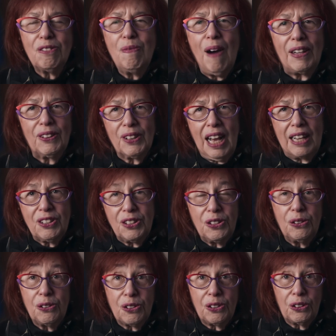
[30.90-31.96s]
of modern
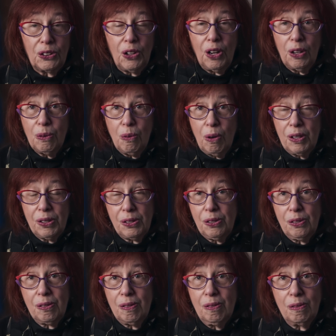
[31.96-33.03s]
constitutional law
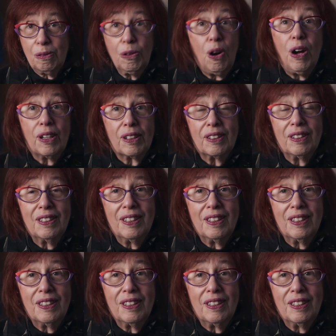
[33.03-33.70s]
was wrong.